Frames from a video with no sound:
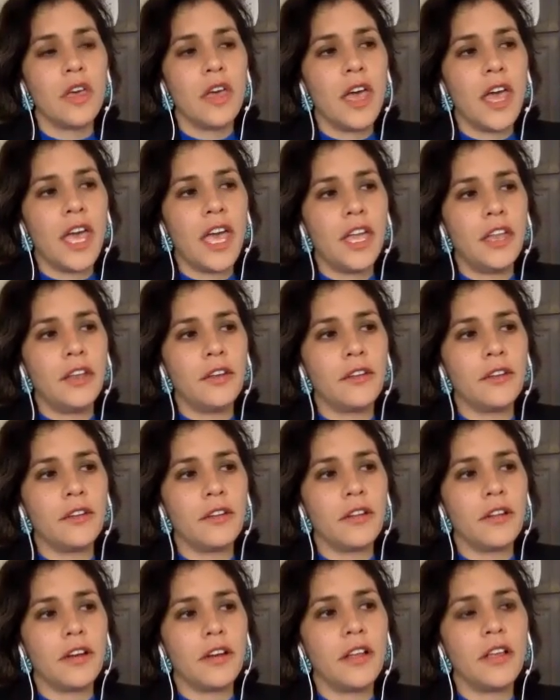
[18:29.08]
And
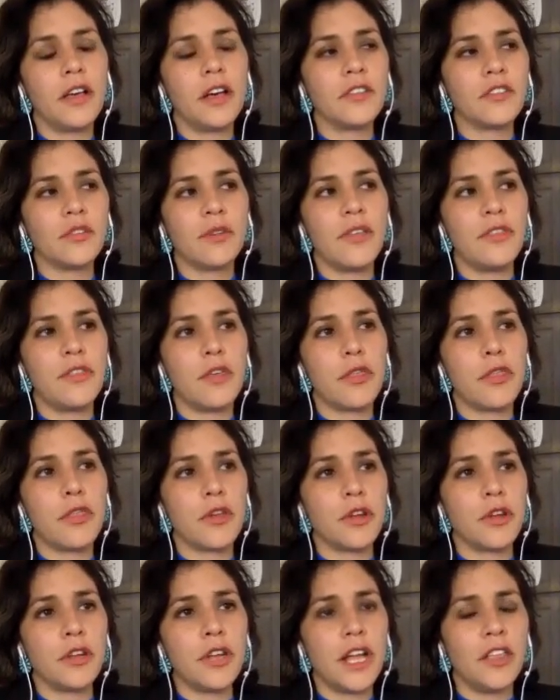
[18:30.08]
I'll also add the
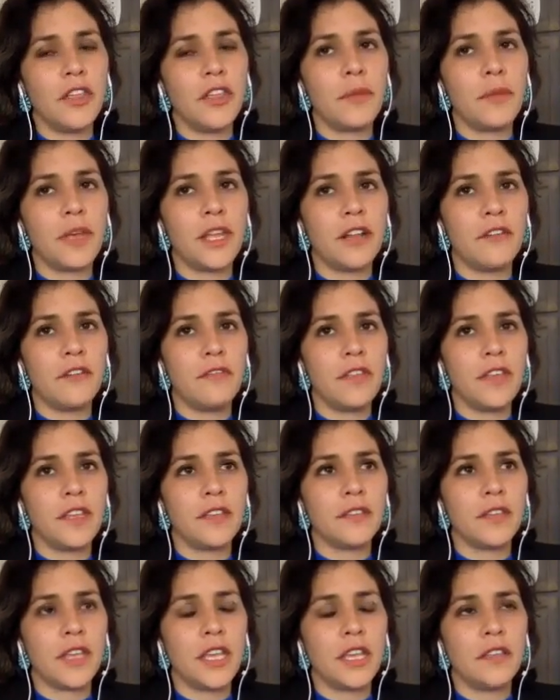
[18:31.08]
third element of
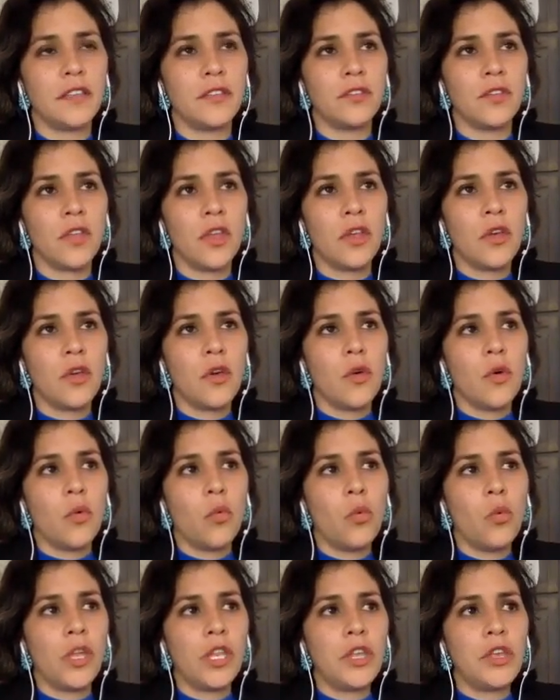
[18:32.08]
this is
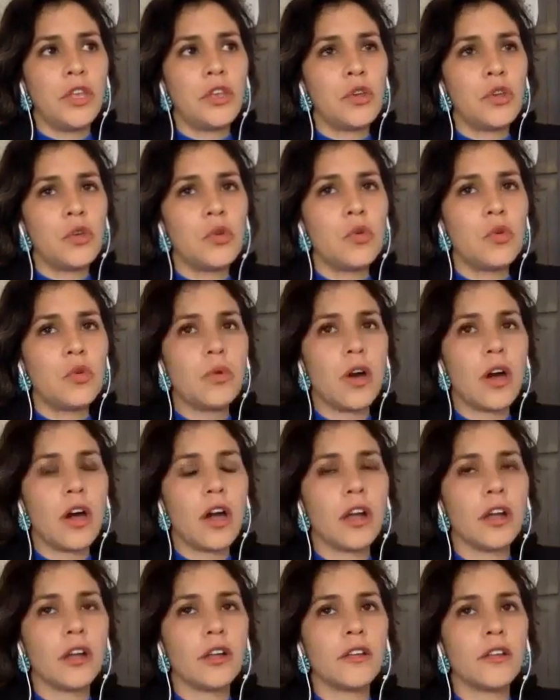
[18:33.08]
when you
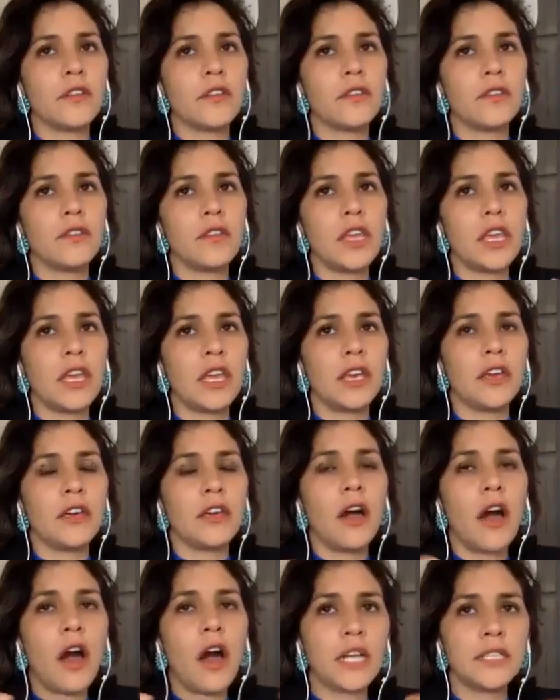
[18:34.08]
are seeing
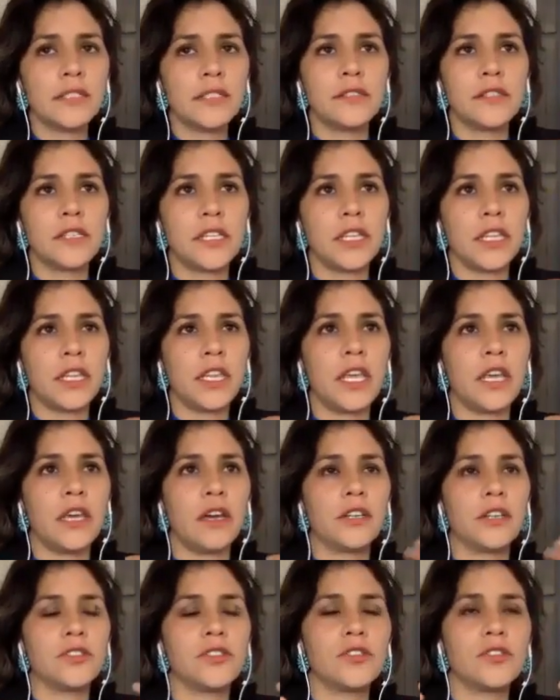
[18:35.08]
constantly
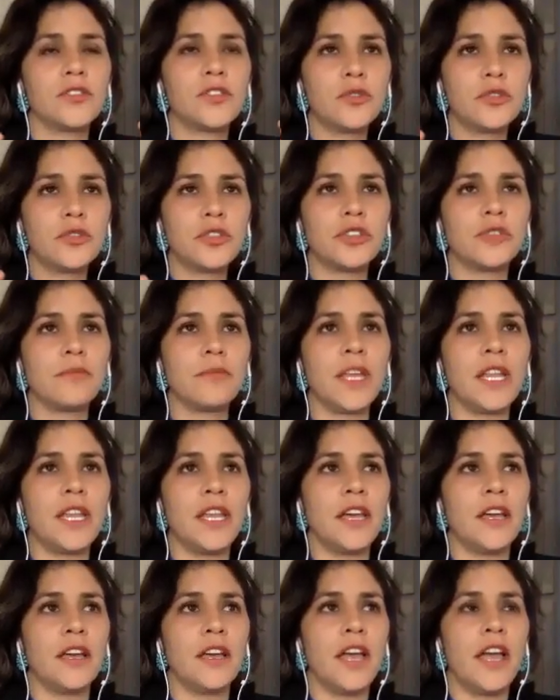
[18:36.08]
on social
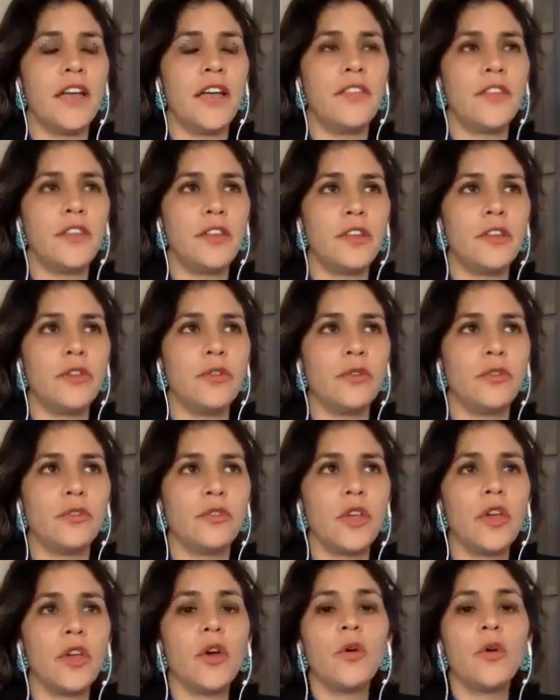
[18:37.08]
media and the news,
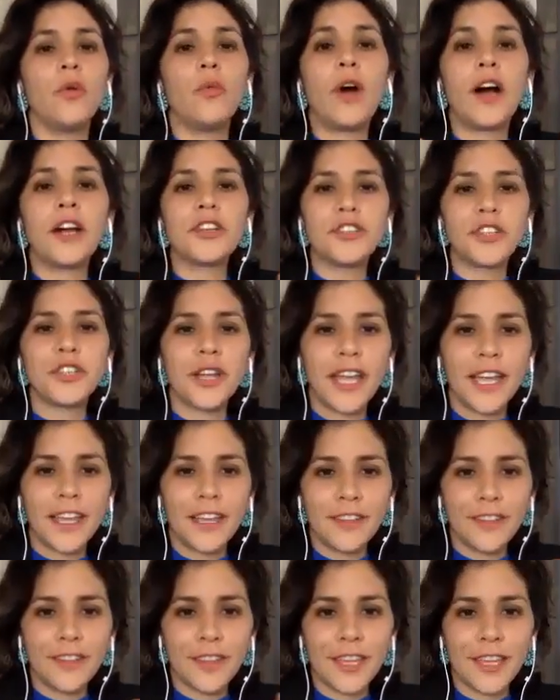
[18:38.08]
wash your
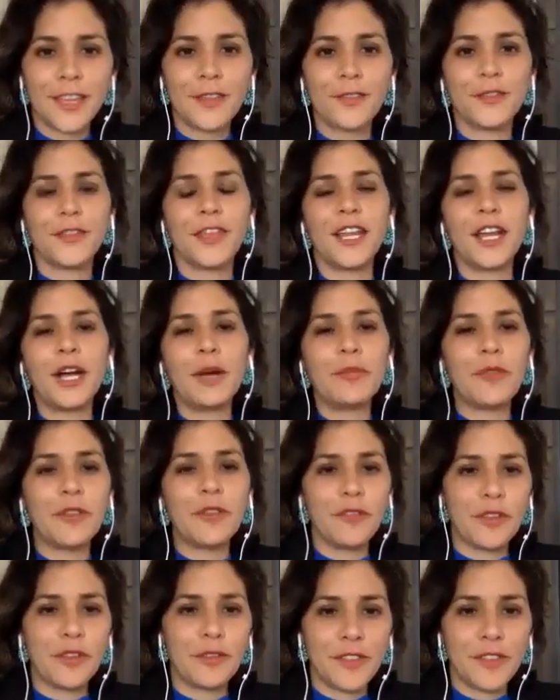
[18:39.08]
hands, like you said, up to
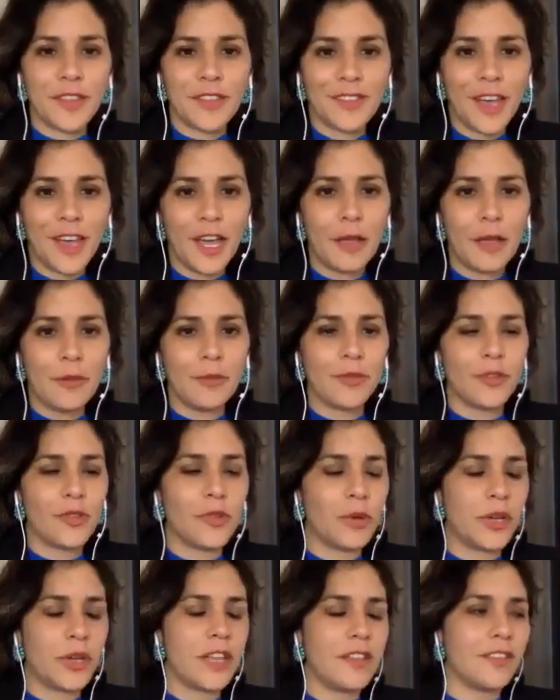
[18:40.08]
50 times,
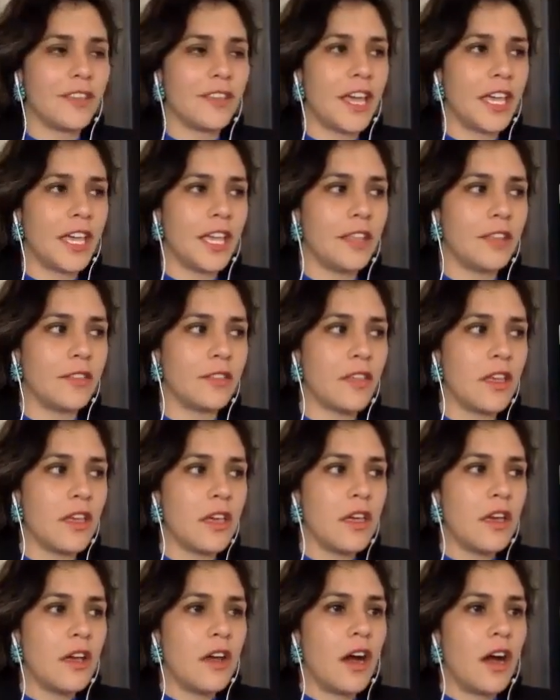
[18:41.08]
20 seconds,
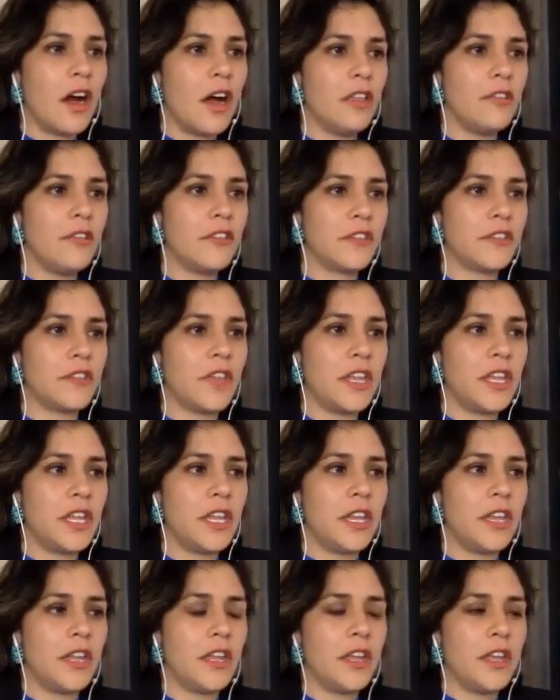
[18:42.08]
all of a
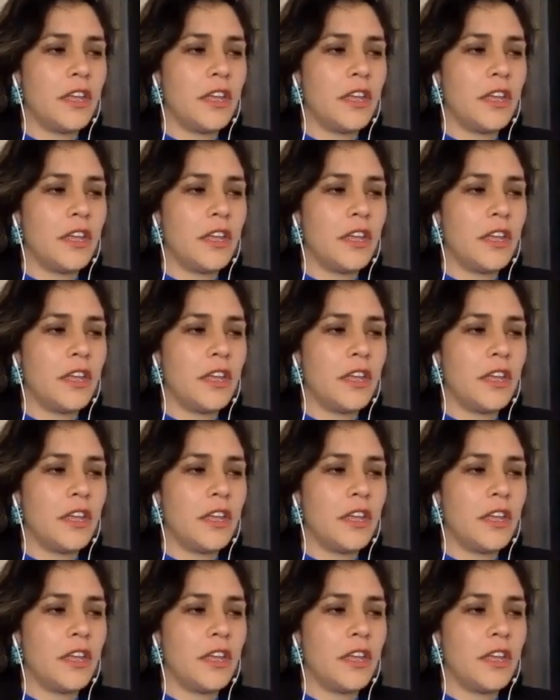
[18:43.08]
sudden